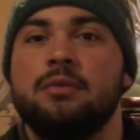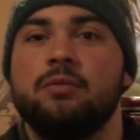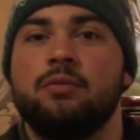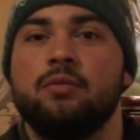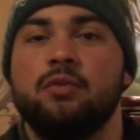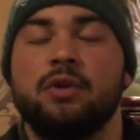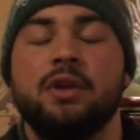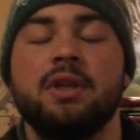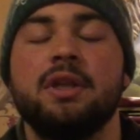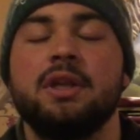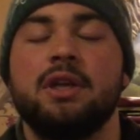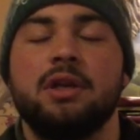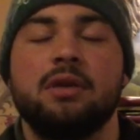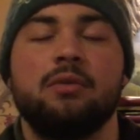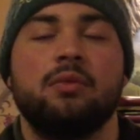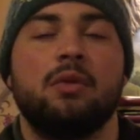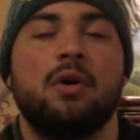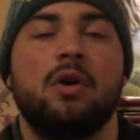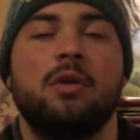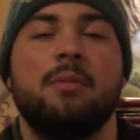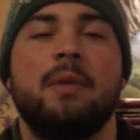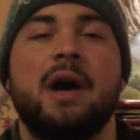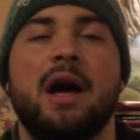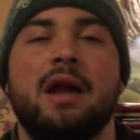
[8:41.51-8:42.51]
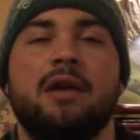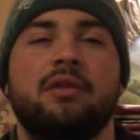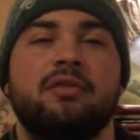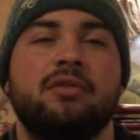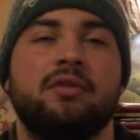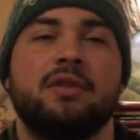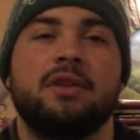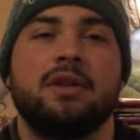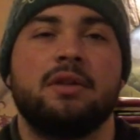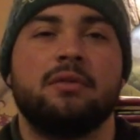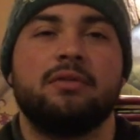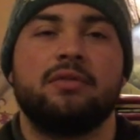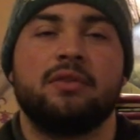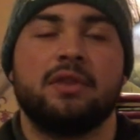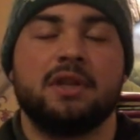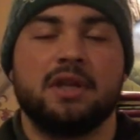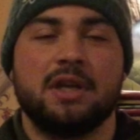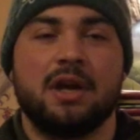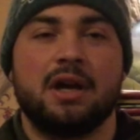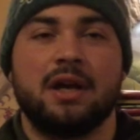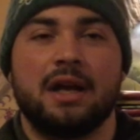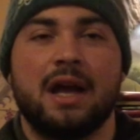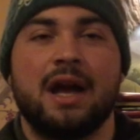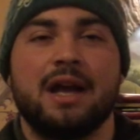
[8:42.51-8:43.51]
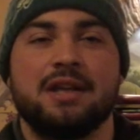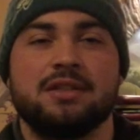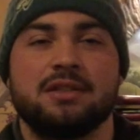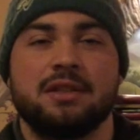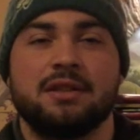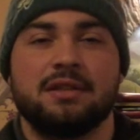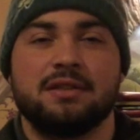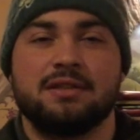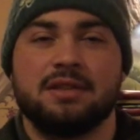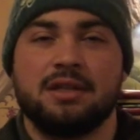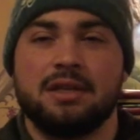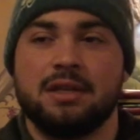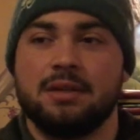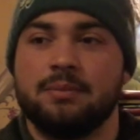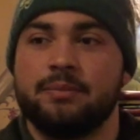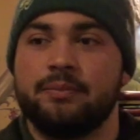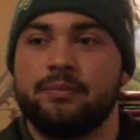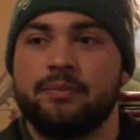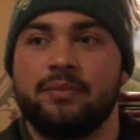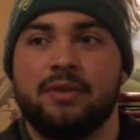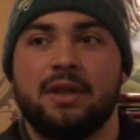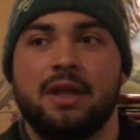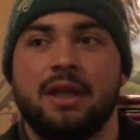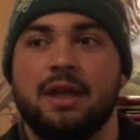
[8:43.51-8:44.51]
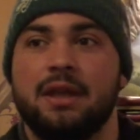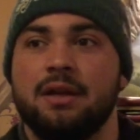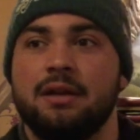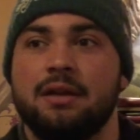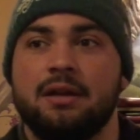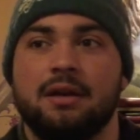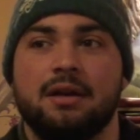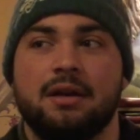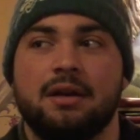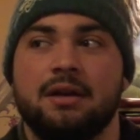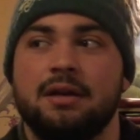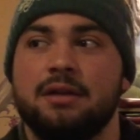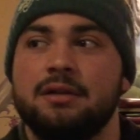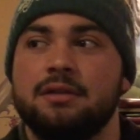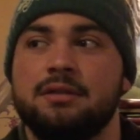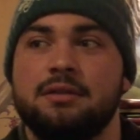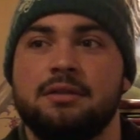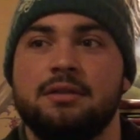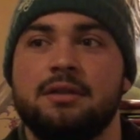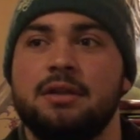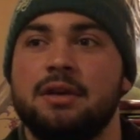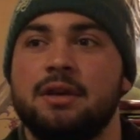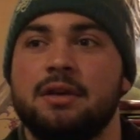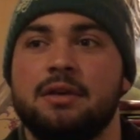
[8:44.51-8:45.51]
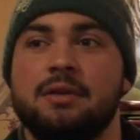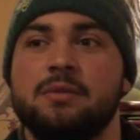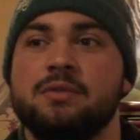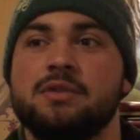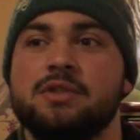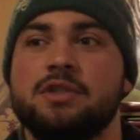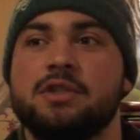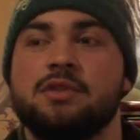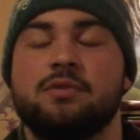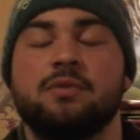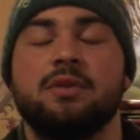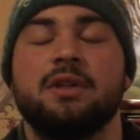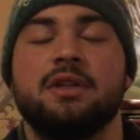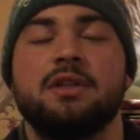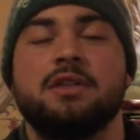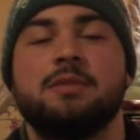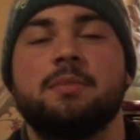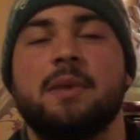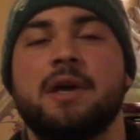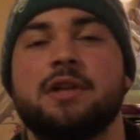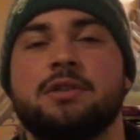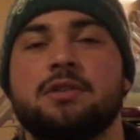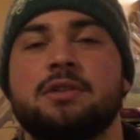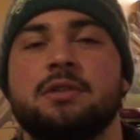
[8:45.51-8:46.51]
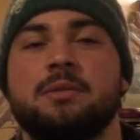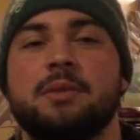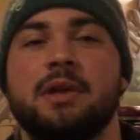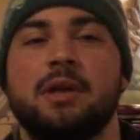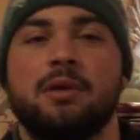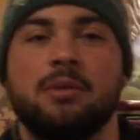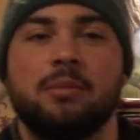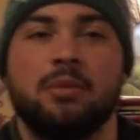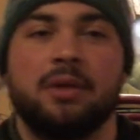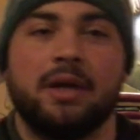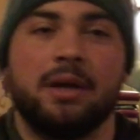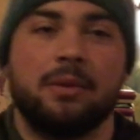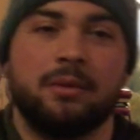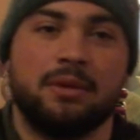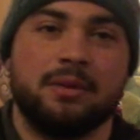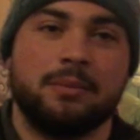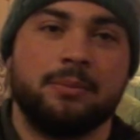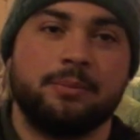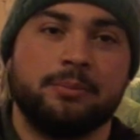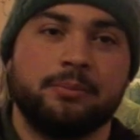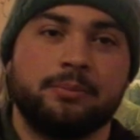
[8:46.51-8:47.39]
really good role model for the young guys on the team, and you know, it was just really special to be able to play with him.